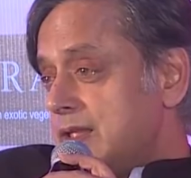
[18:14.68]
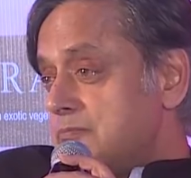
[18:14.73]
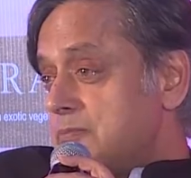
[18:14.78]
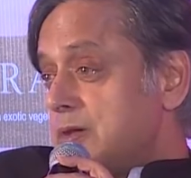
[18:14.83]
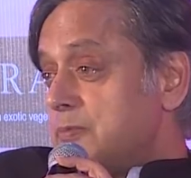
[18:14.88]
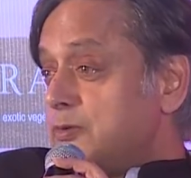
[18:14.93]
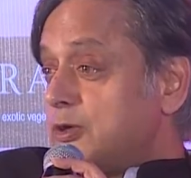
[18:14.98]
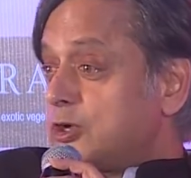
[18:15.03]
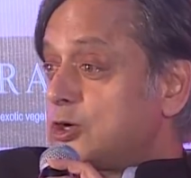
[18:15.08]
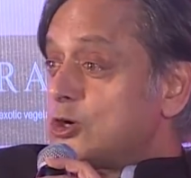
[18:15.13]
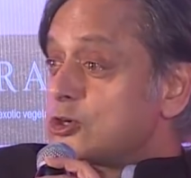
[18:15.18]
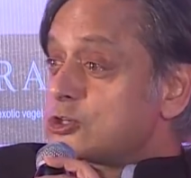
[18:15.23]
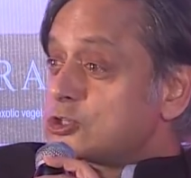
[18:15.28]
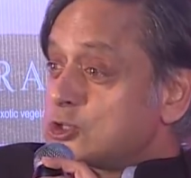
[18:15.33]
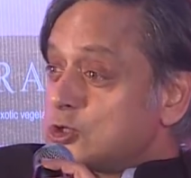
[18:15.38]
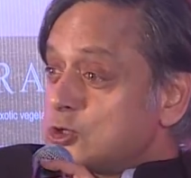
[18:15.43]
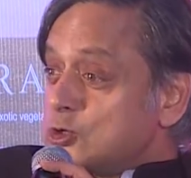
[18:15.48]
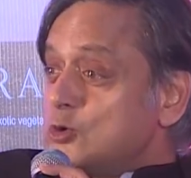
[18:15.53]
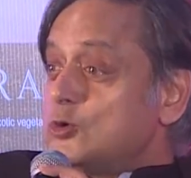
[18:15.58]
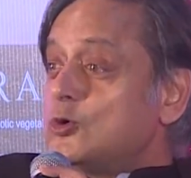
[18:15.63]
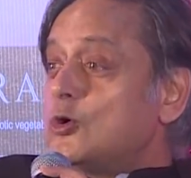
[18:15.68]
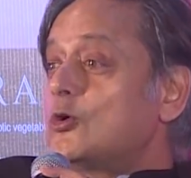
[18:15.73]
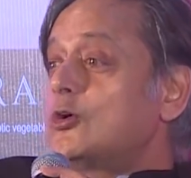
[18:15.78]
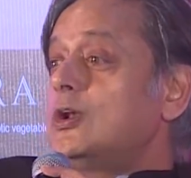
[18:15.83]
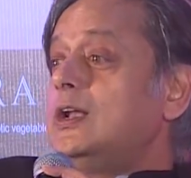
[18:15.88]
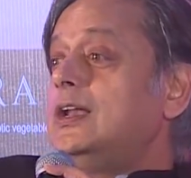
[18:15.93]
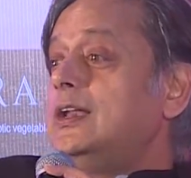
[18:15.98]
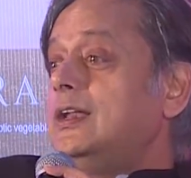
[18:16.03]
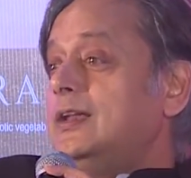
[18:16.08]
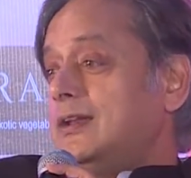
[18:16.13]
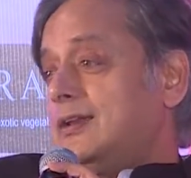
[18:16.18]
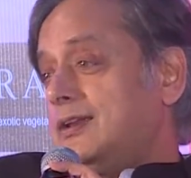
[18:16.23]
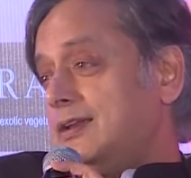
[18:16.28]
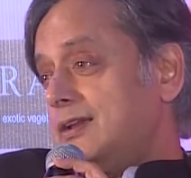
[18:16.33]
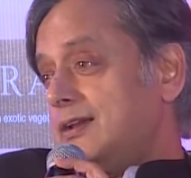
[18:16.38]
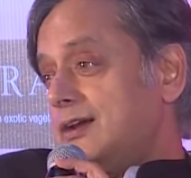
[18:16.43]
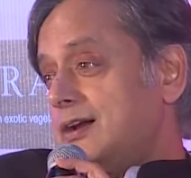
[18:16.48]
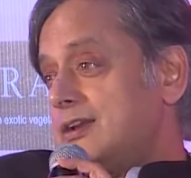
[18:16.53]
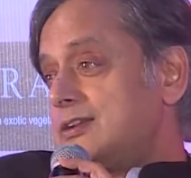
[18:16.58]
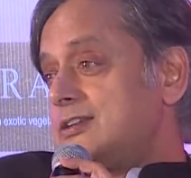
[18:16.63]
But because you only
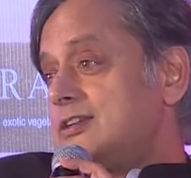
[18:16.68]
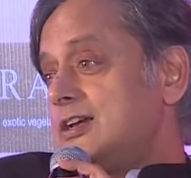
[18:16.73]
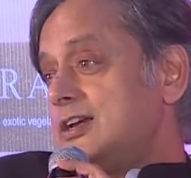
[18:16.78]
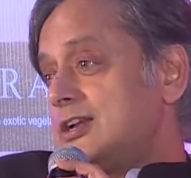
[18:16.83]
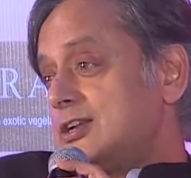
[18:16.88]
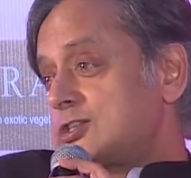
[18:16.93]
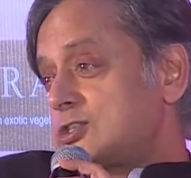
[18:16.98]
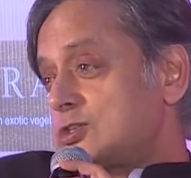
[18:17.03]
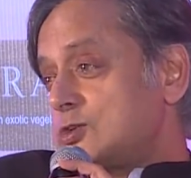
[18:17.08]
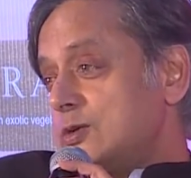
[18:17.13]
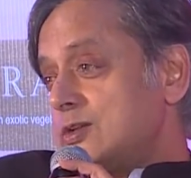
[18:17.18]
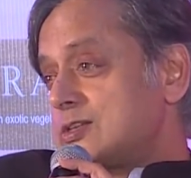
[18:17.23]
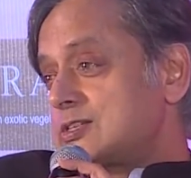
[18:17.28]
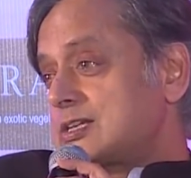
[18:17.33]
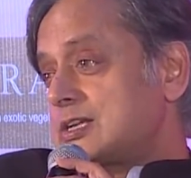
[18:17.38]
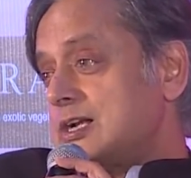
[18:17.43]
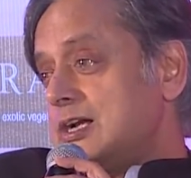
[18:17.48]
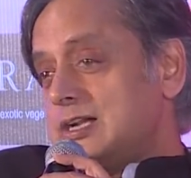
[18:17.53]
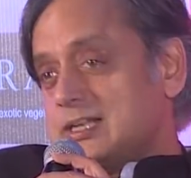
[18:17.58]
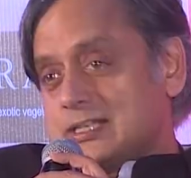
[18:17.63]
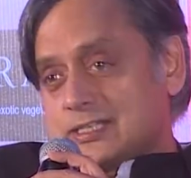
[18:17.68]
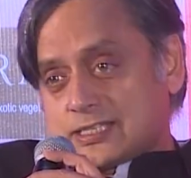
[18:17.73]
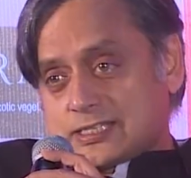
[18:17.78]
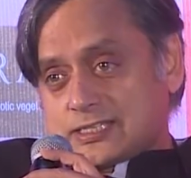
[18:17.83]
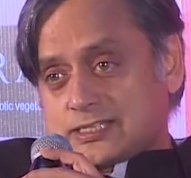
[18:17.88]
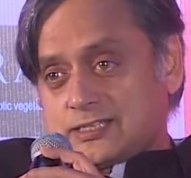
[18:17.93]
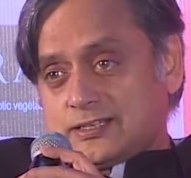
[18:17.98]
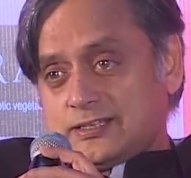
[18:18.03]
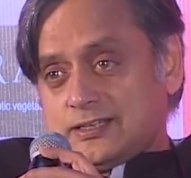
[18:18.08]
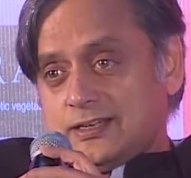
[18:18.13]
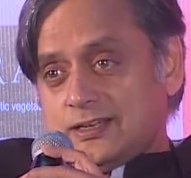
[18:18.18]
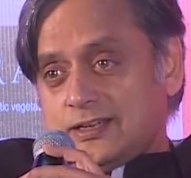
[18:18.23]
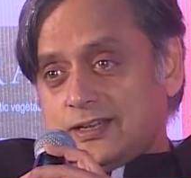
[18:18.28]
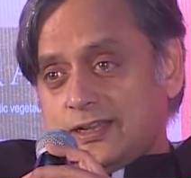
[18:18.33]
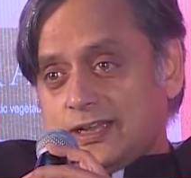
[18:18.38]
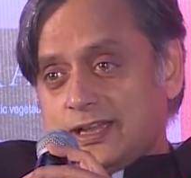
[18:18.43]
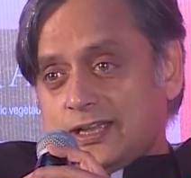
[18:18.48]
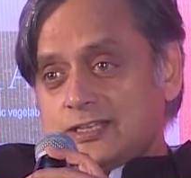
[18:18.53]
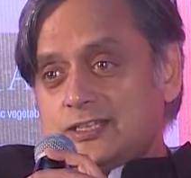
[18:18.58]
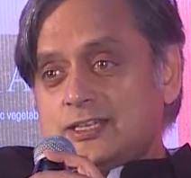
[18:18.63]
adhered to his caste
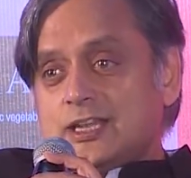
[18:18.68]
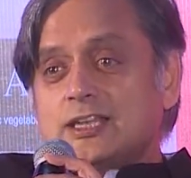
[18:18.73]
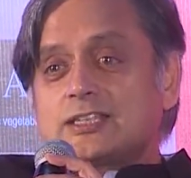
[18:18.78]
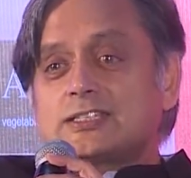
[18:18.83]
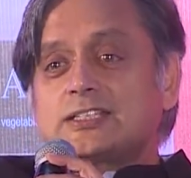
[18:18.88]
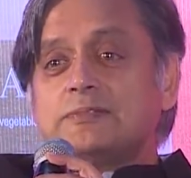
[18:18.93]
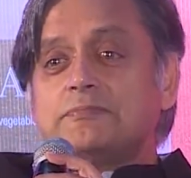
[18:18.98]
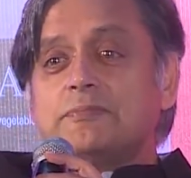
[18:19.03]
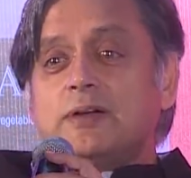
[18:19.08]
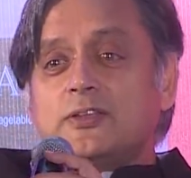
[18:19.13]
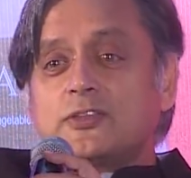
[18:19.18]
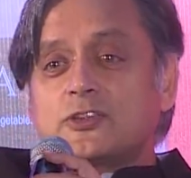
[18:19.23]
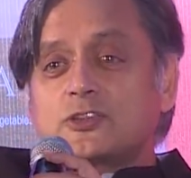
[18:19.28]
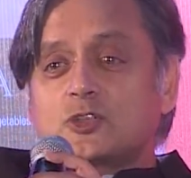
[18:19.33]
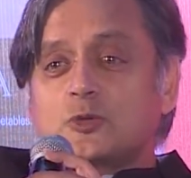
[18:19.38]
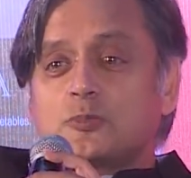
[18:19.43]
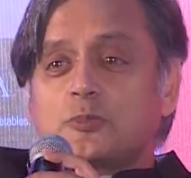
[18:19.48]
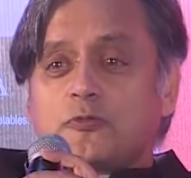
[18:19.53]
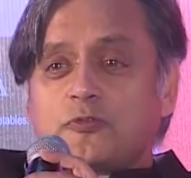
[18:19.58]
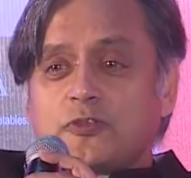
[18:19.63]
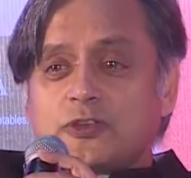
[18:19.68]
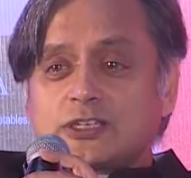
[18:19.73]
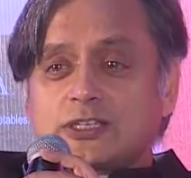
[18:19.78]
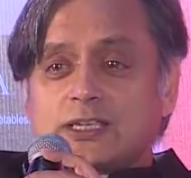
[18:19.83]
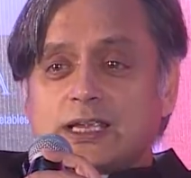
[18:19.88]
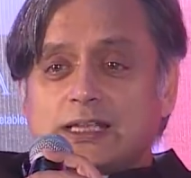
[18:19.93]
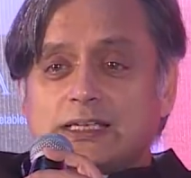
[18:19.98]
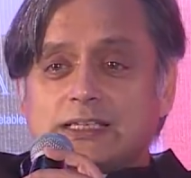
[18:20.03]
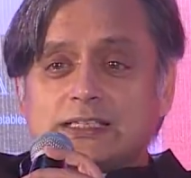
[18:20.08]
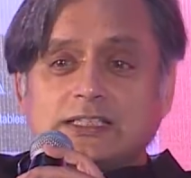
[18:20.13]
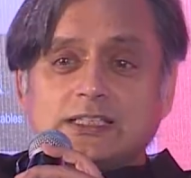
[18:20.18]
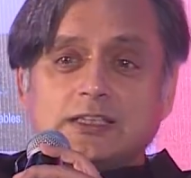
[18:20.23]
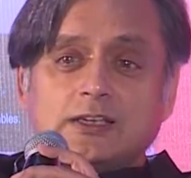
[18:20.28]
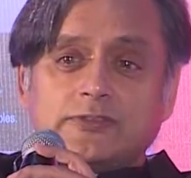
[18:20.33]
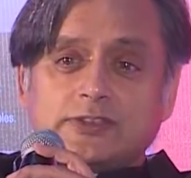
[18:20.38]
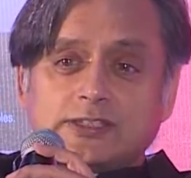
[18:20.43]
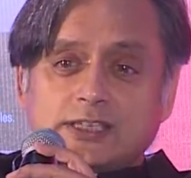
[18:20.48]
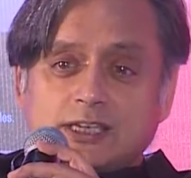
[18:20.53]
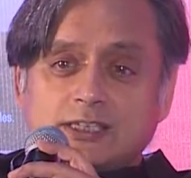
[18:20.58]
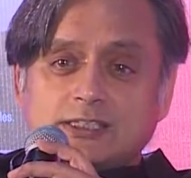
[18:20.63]
and judged him by the superficiality
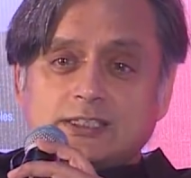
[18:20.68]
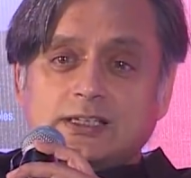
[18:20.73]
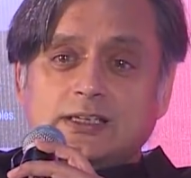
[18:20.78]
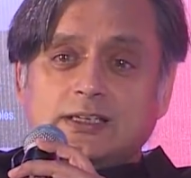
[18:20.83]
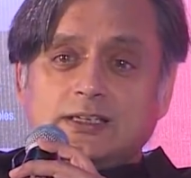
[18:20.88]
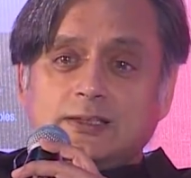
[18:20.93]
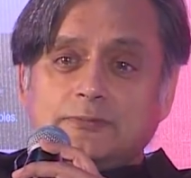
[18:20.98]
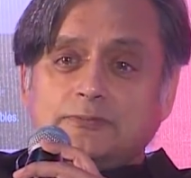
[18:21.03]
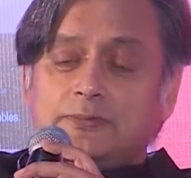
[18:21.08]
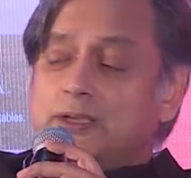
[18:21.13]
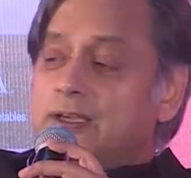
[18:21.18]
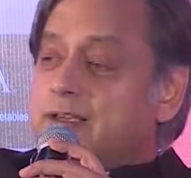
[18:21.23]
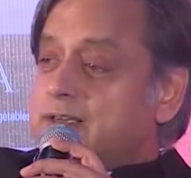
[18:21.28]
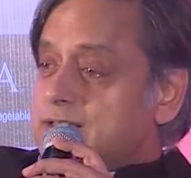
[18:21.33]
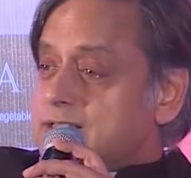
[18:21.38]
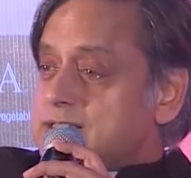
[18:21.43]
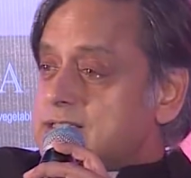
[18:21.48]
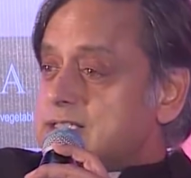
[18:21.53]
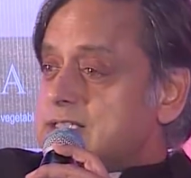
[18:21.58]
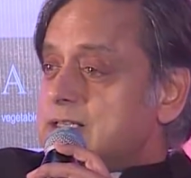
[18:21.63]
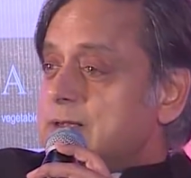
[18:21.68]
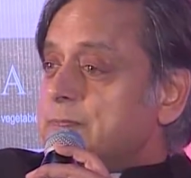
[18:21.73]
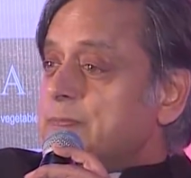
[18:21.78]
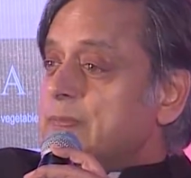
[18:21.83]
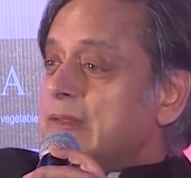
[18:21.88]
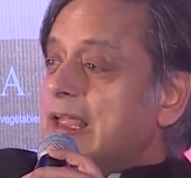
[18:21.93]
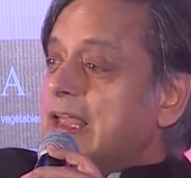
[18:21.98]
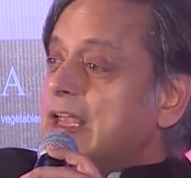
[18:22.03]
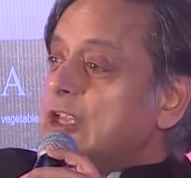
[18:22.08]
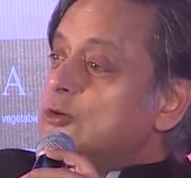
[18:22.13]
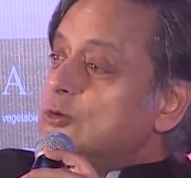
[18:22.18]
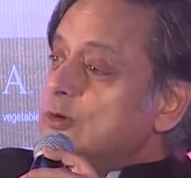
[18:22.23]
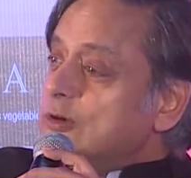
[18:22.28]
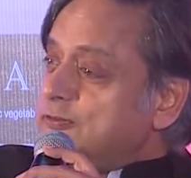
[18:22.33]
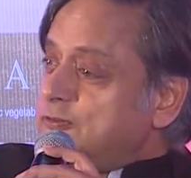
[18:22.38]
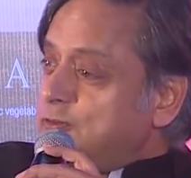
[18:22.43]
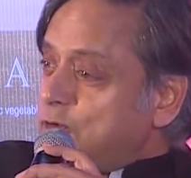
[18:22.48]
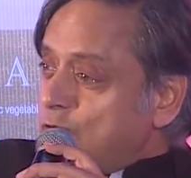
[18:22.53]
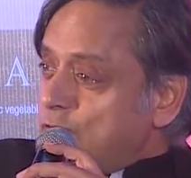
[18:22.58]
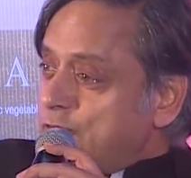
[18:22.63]
of his external appearance, you
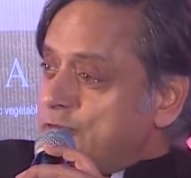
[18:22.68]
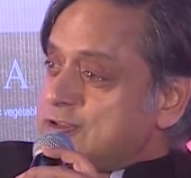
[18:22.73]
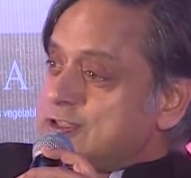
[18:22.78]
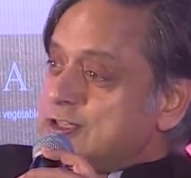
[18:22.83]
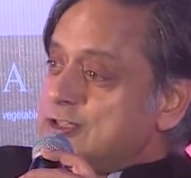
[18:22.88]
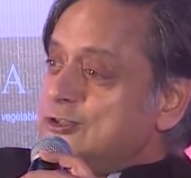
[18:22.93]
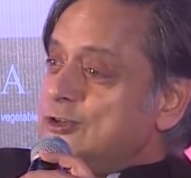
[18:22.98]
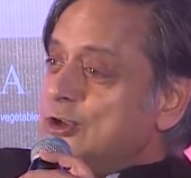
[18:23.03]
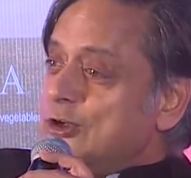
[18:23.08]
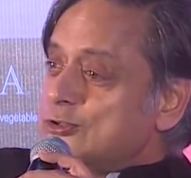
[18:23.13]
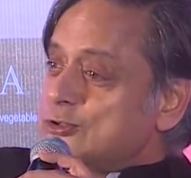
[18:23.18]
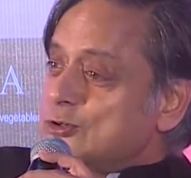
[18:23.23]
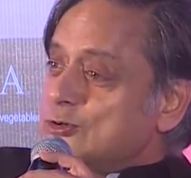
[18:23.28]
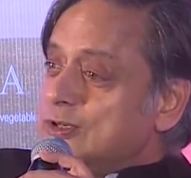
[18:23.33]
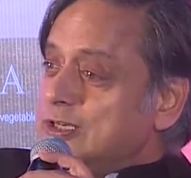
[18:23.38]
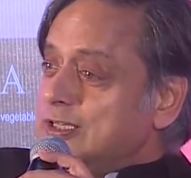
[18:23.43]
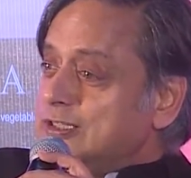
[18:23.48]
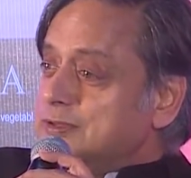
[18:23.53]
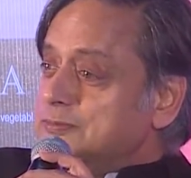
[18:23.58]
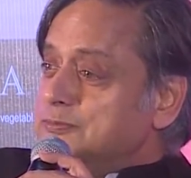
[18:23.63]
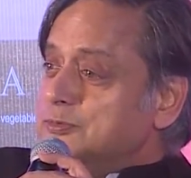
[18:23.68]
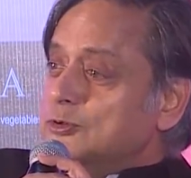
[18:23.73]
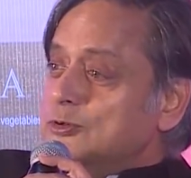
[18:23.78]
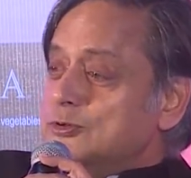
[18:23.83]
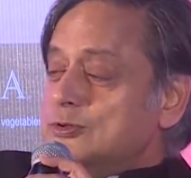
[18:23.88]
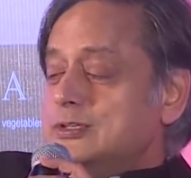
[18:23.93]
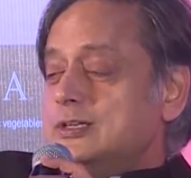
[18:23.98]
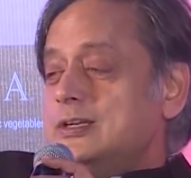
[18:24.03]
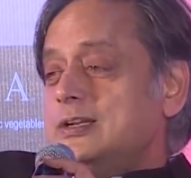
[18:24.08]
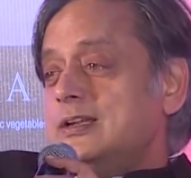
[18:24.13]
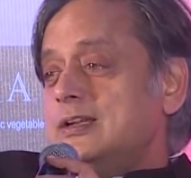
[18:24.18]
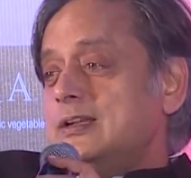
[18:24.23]
have forfeited not only the boon,